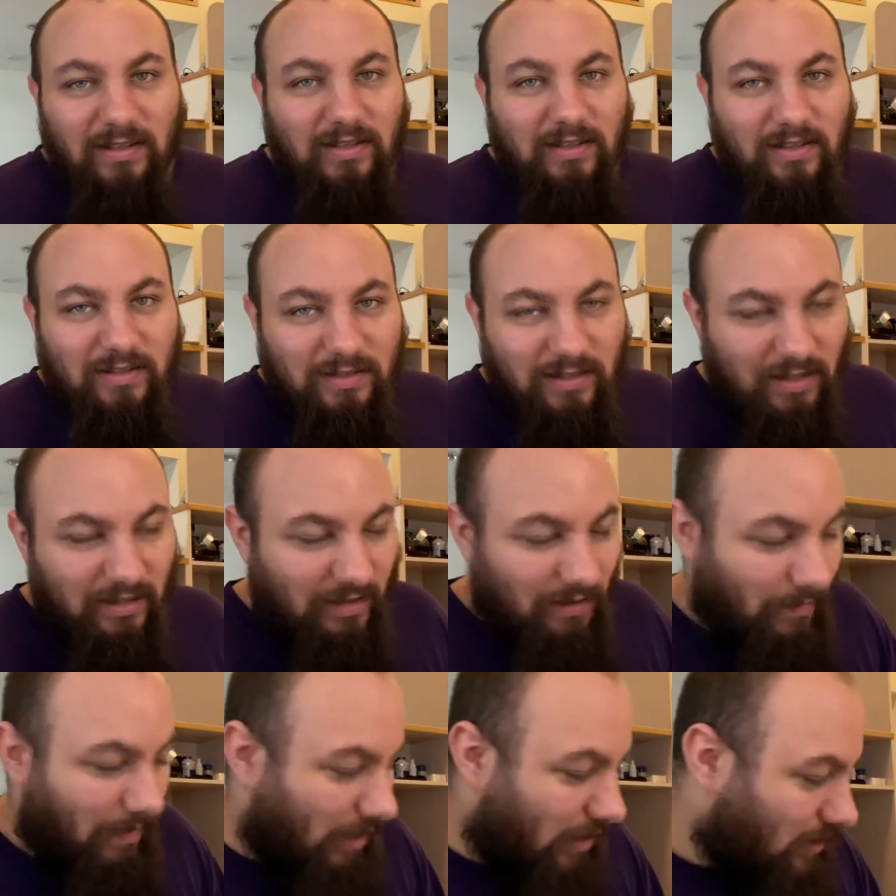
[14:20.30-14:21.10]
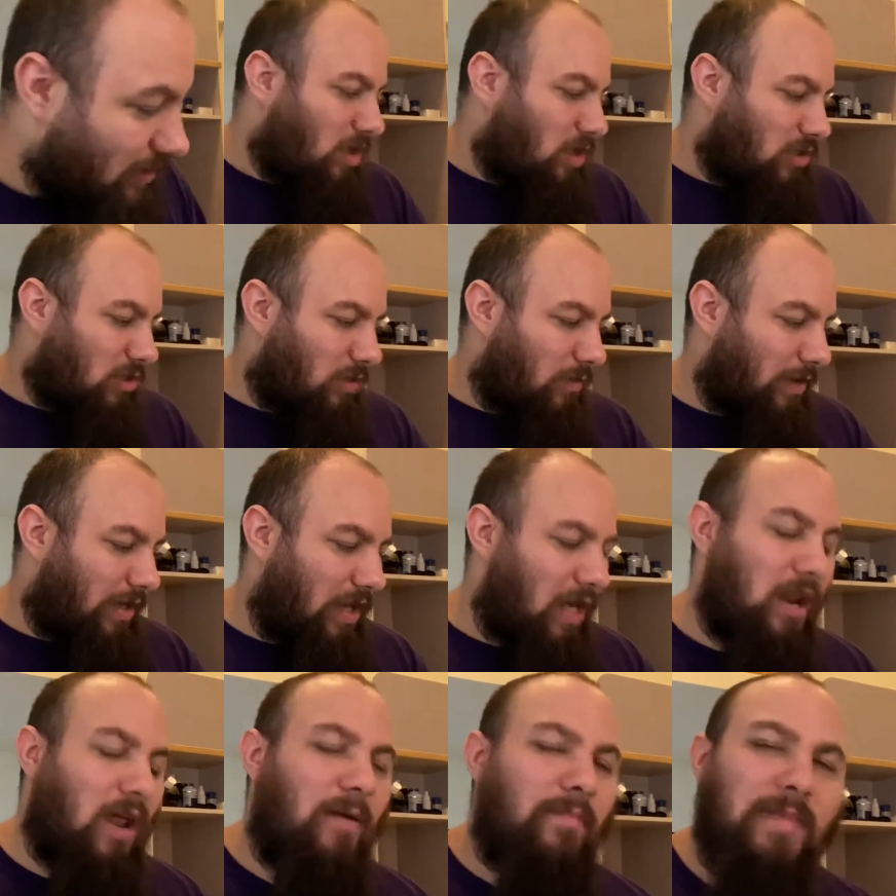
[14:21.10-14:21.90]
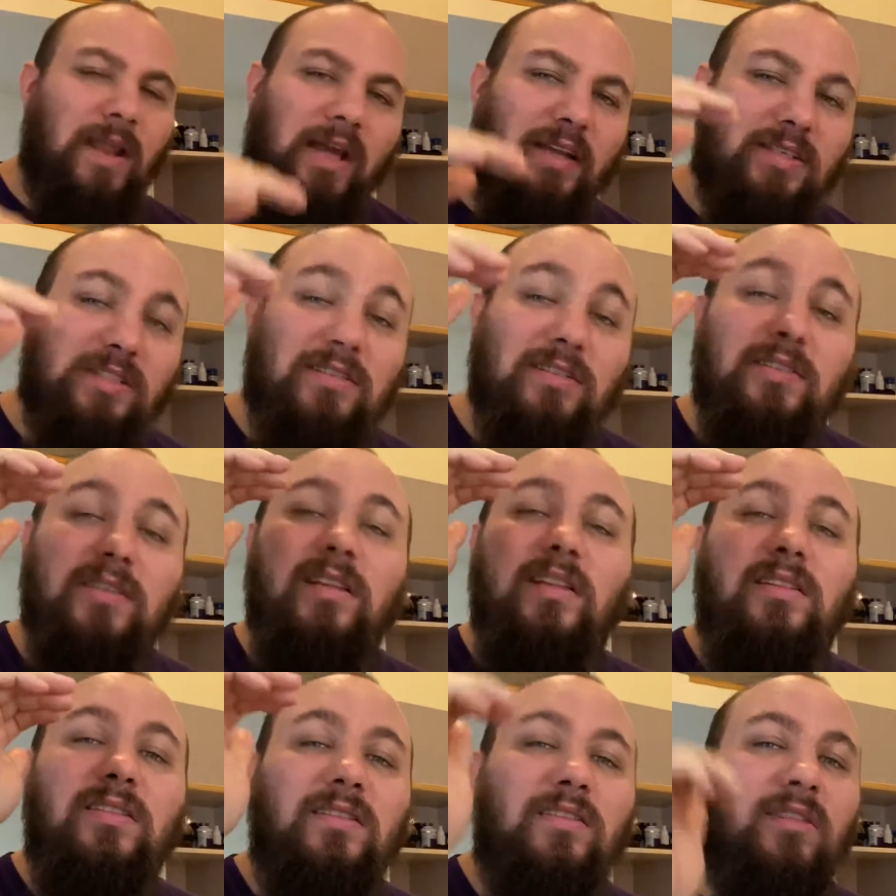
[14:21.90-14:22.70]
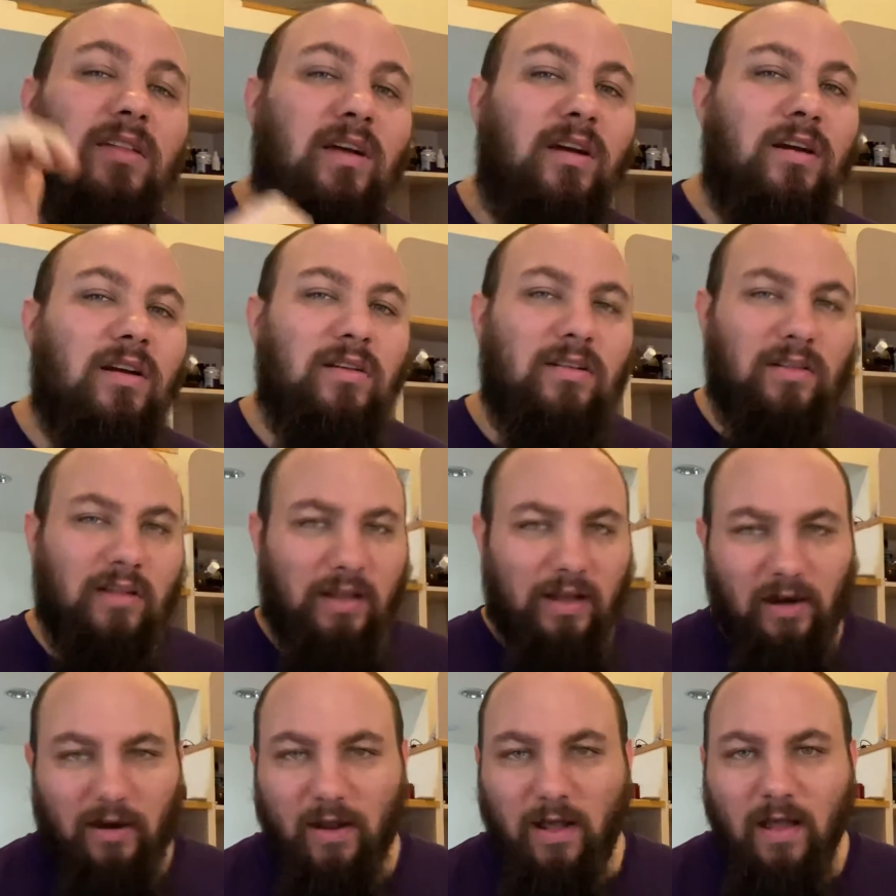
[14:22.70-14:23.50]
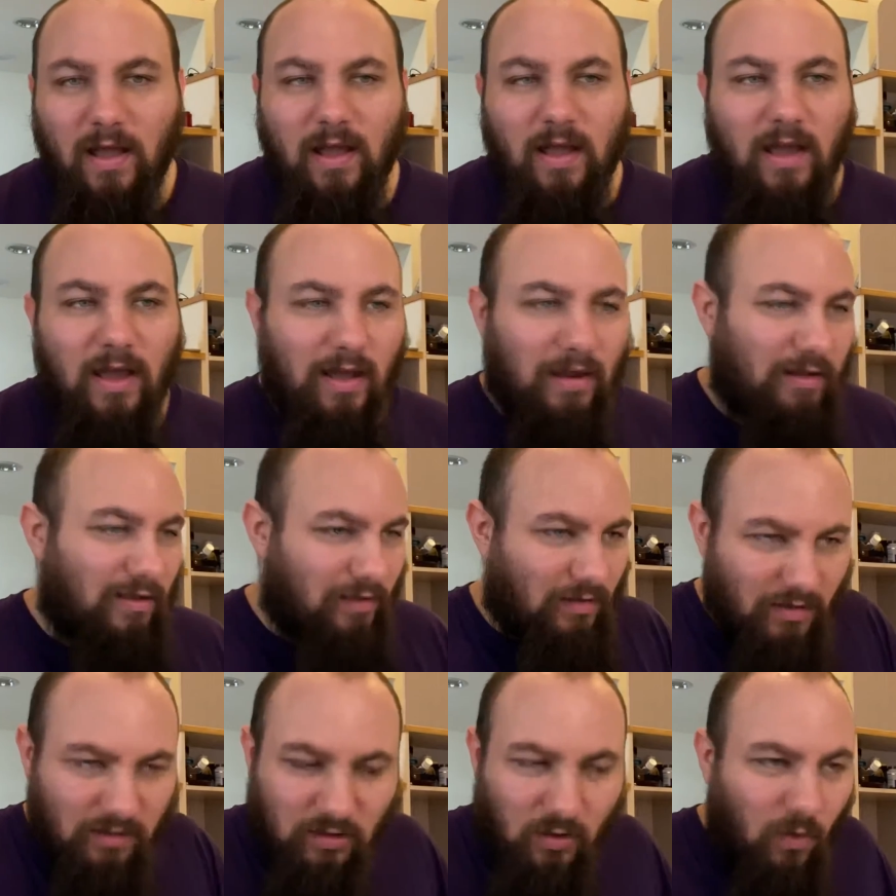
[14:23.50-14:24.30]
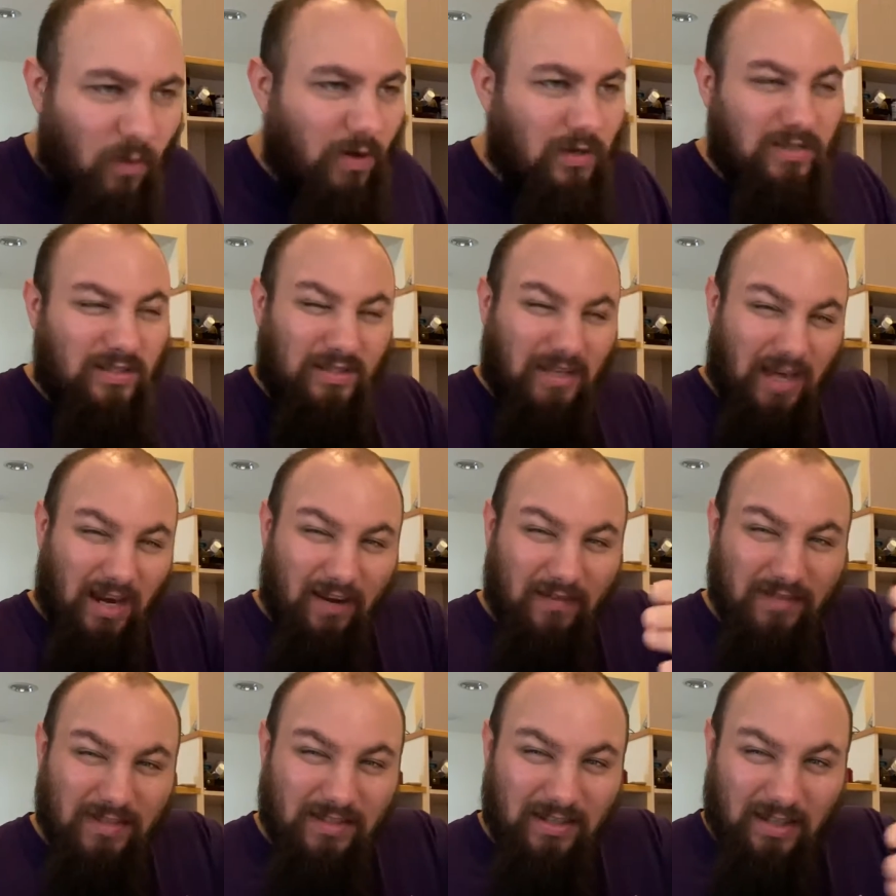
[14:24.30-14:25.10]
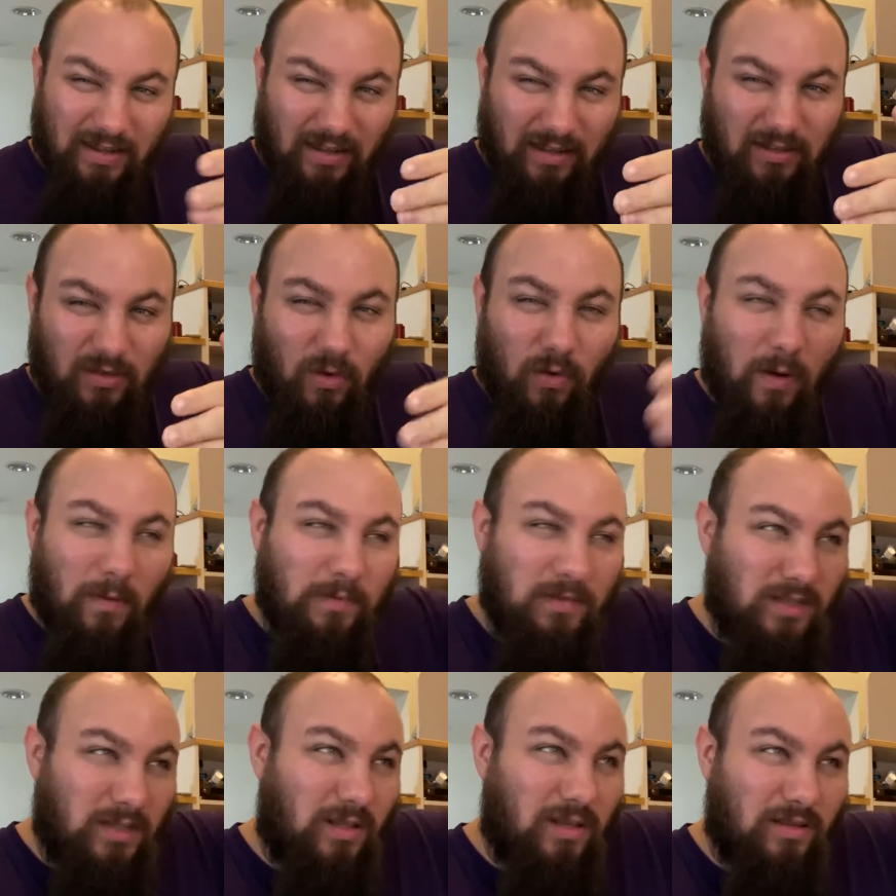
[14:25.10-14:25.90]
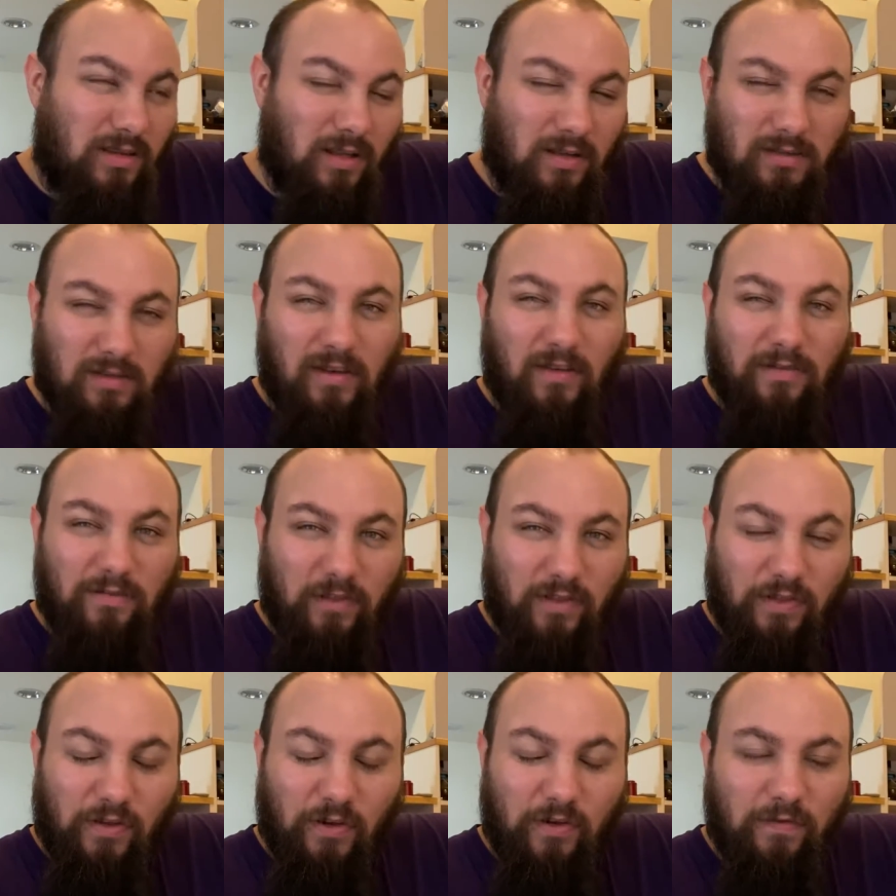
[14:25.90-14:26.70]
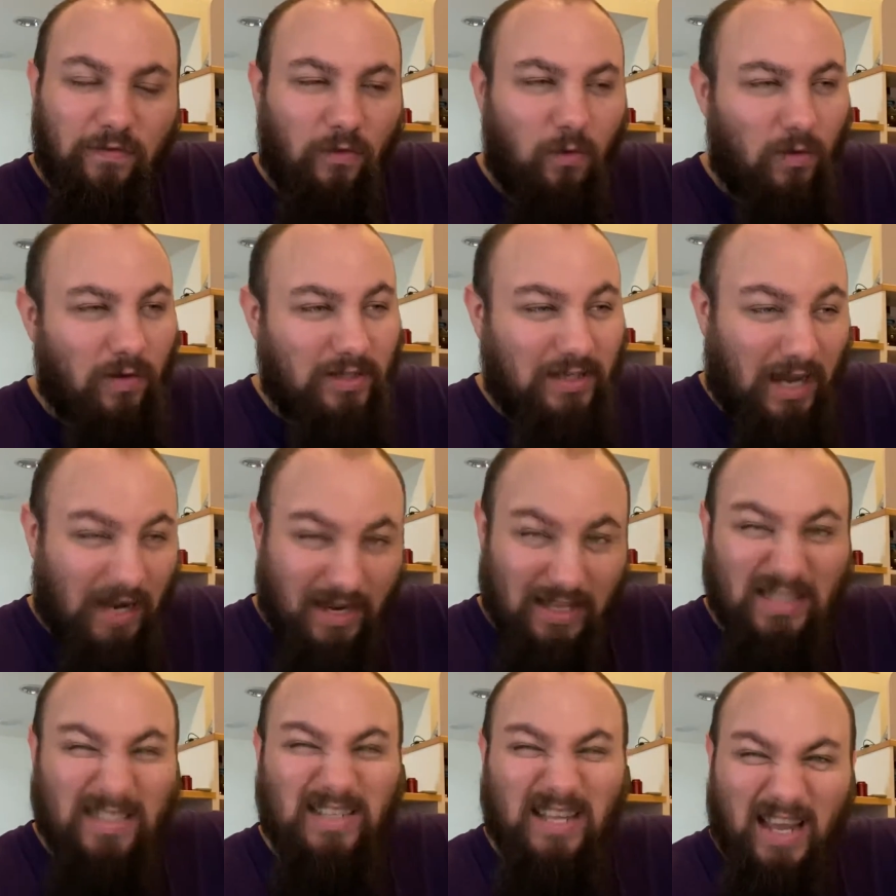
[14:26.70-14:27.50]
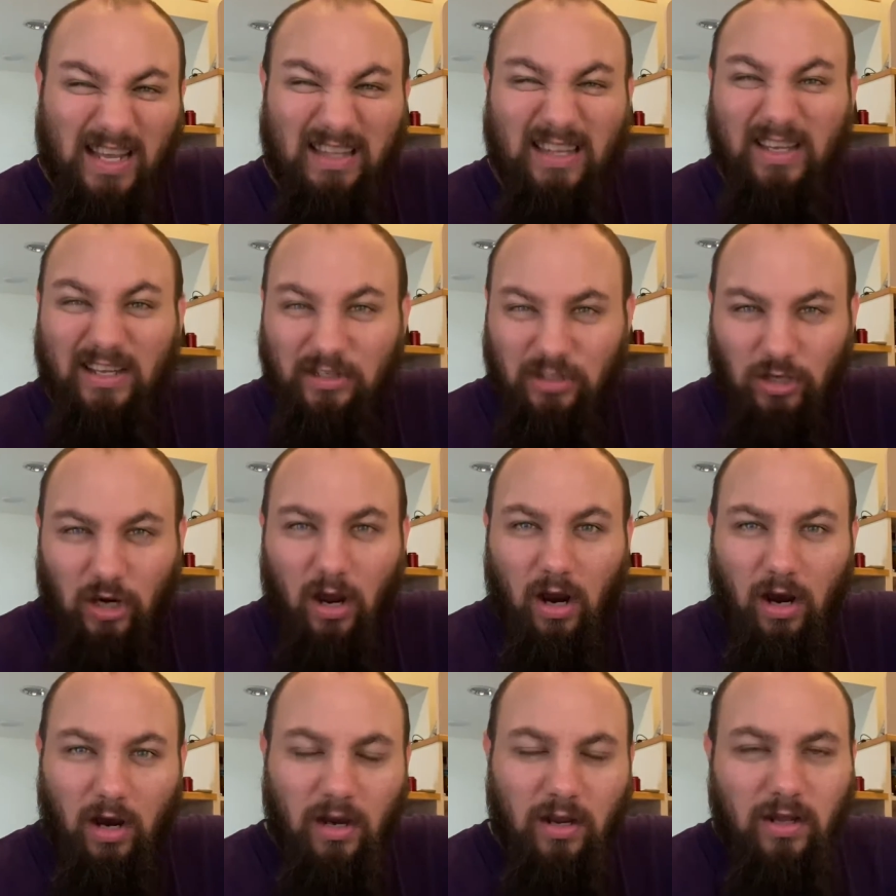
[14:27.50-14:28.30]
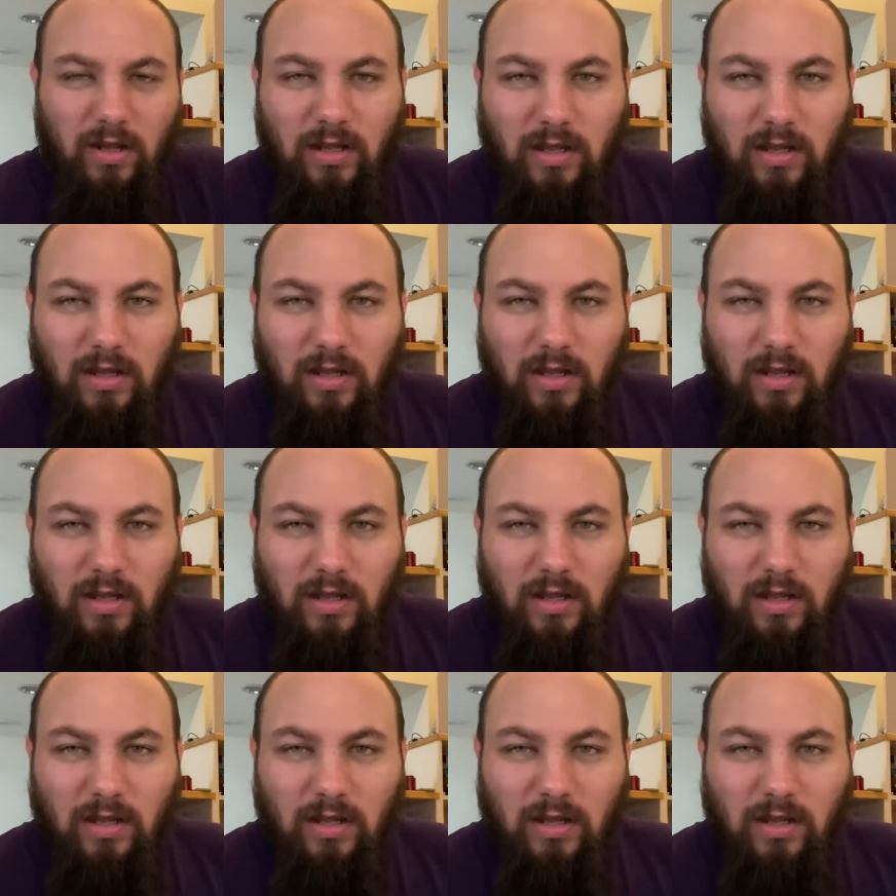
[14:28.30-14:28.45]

it's not the best. So we get up next to the third layer, and the door up to the third floor is kind of slightly ajar.